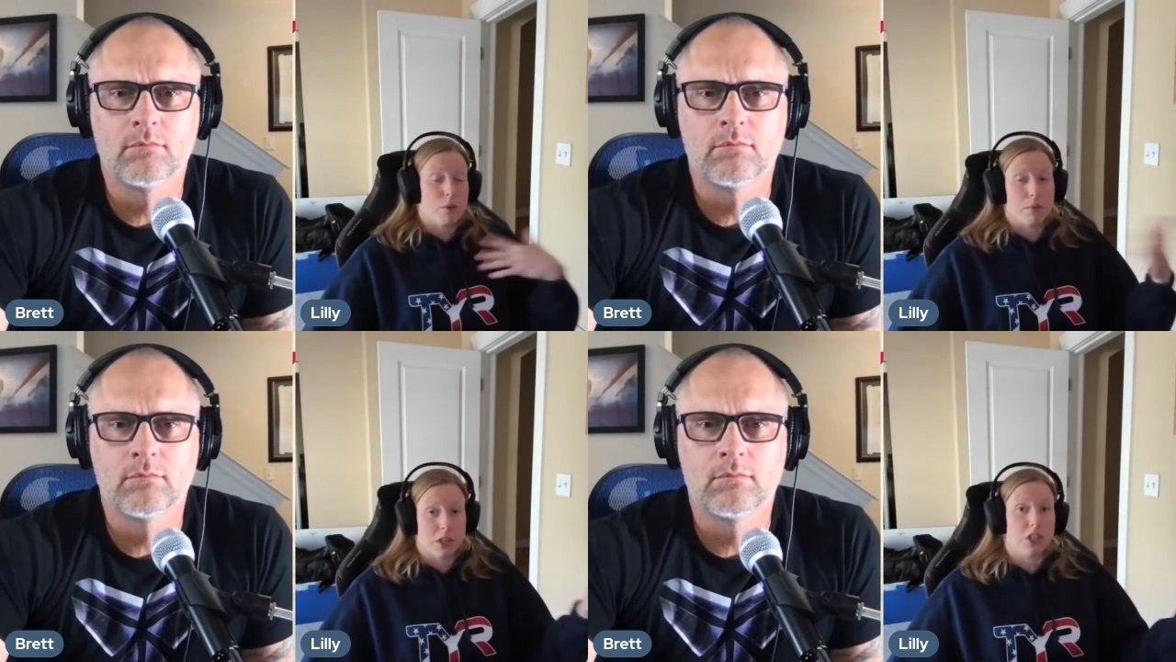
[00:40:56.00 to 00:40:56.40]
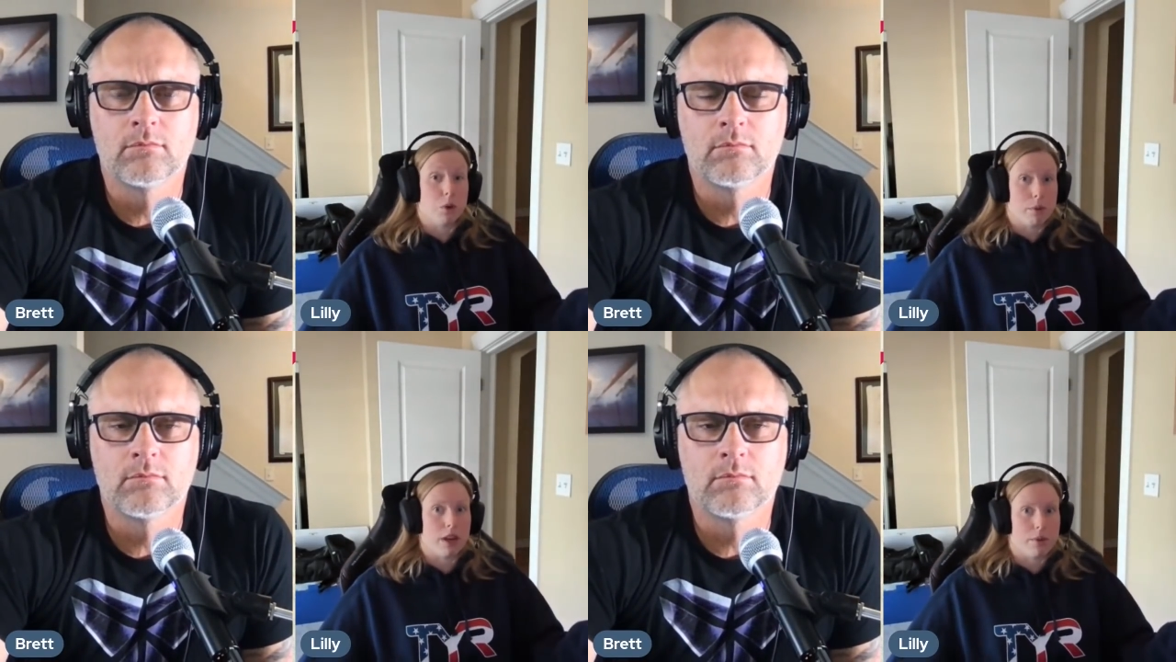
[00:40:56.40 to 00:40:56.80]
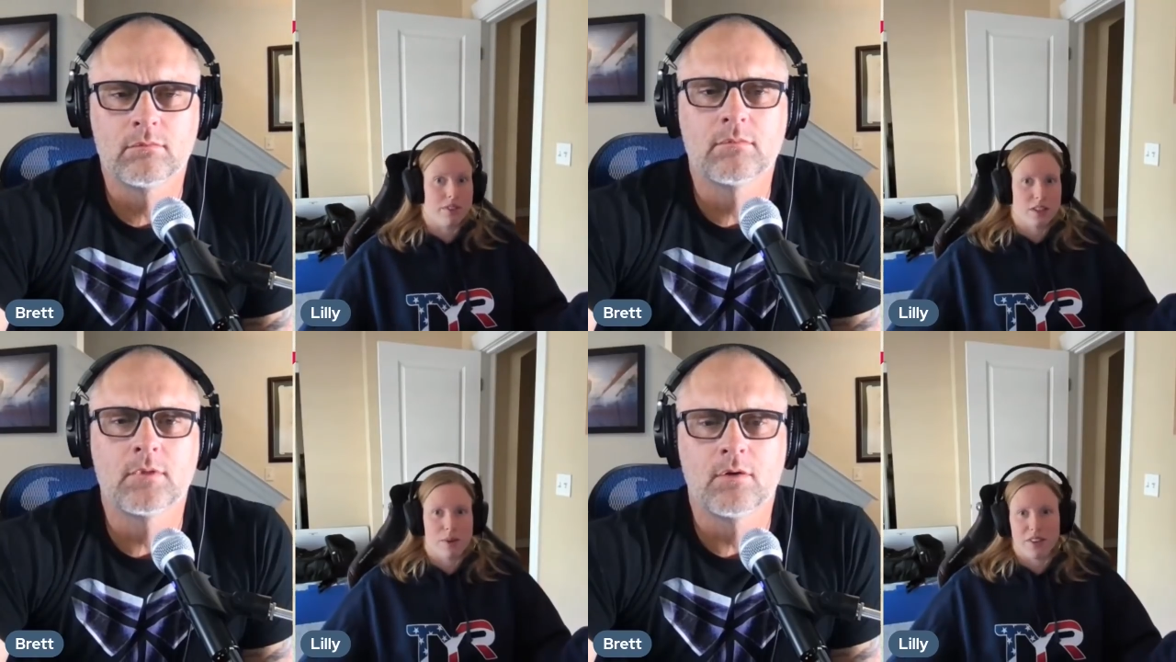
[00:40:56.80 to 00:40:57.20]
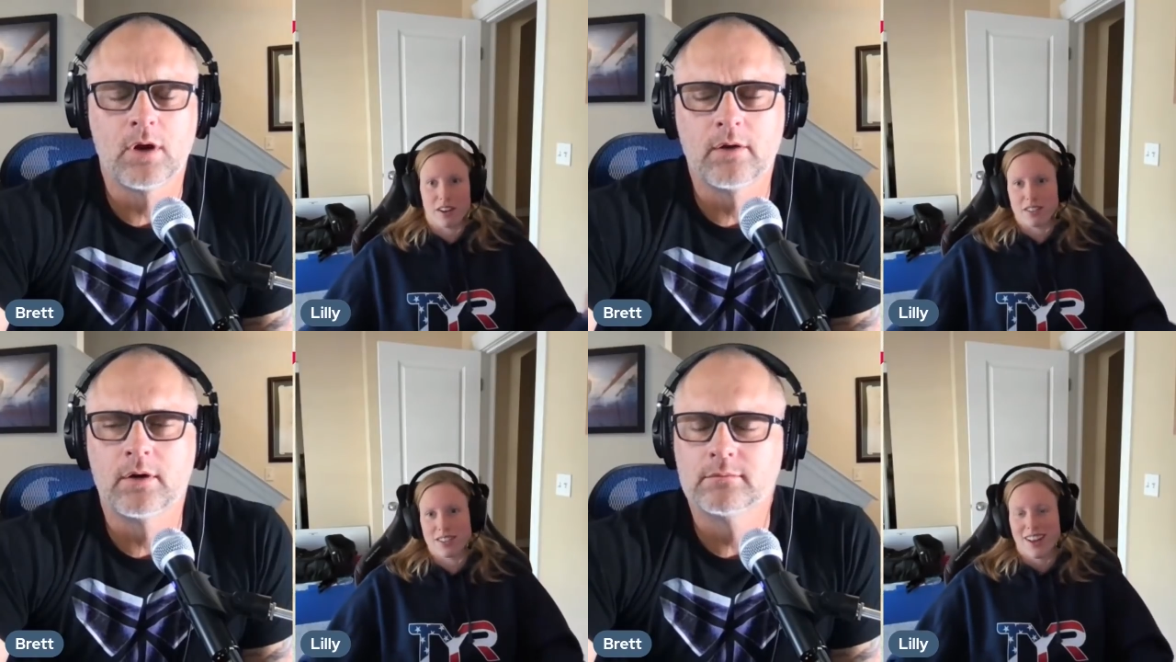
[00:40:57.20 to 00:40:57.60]
Speaker 1: coming, but she will be coming for semifinals.
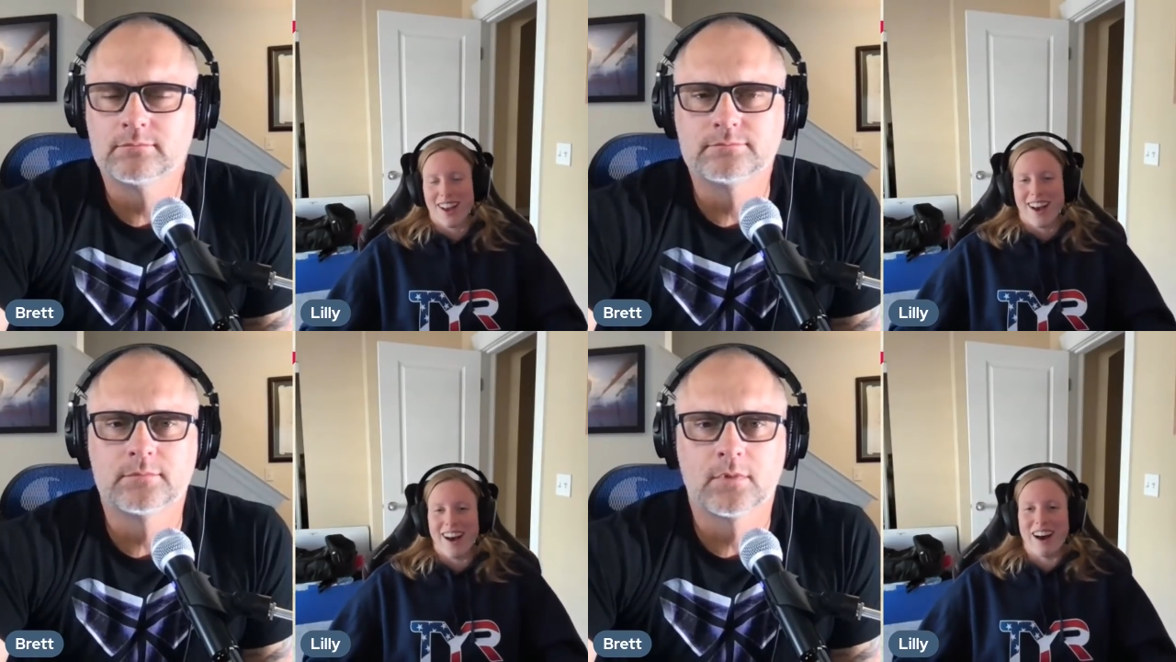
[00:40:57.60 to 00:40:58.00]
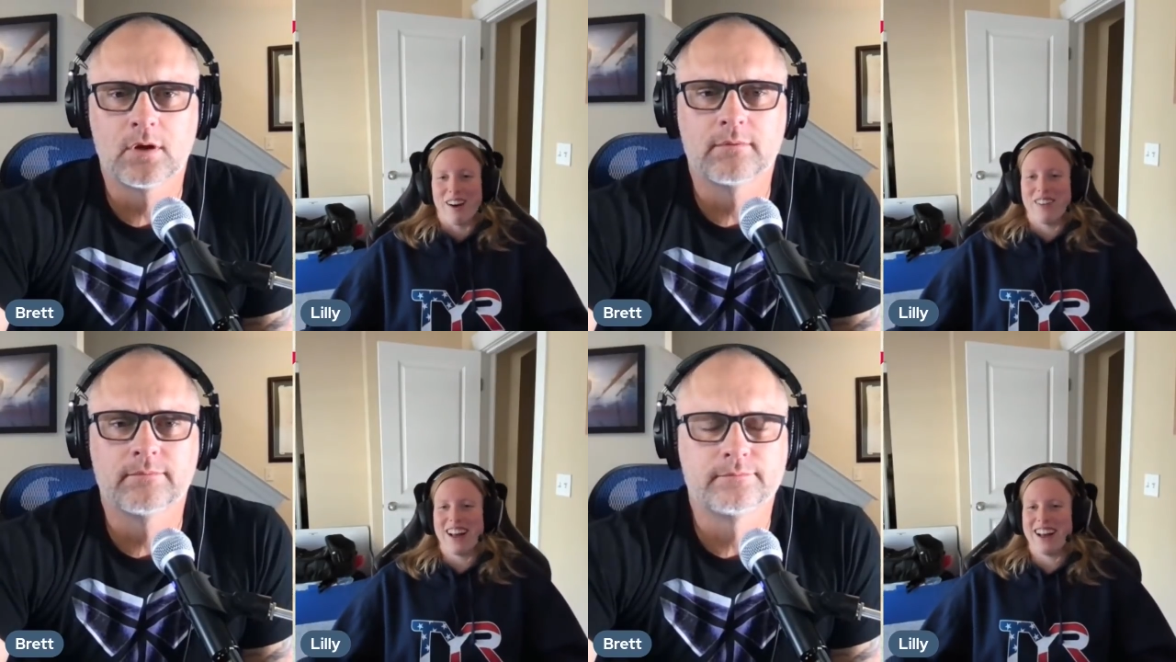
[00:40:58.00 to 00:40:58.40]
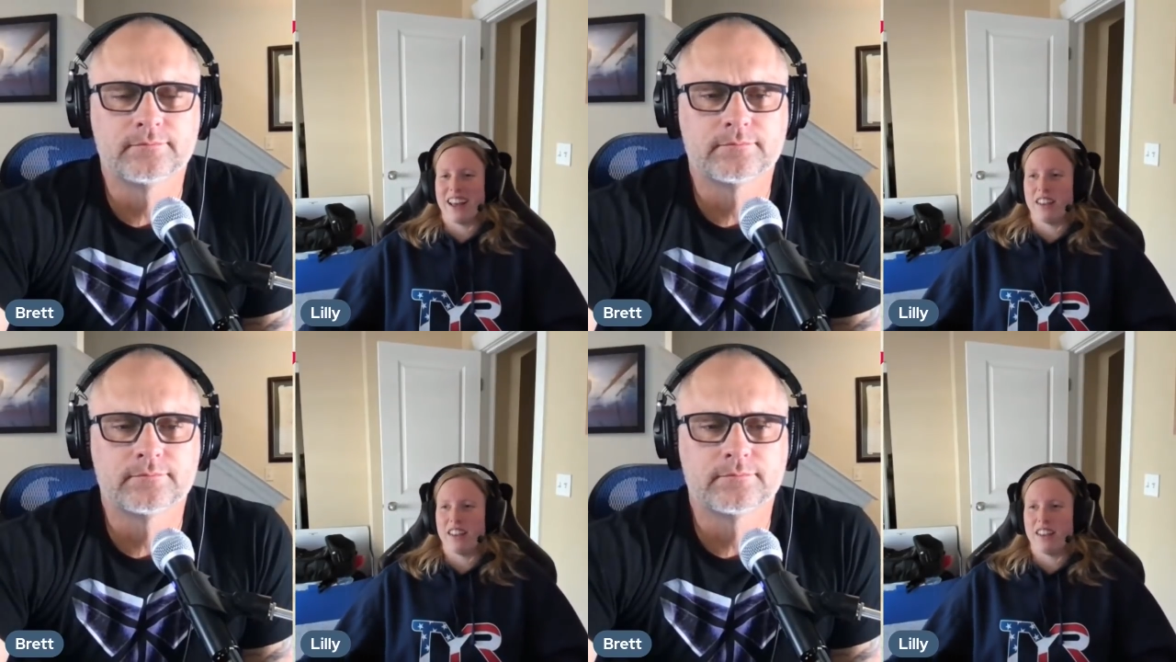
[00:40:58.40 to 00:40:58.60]
Right, right. Okay. Um,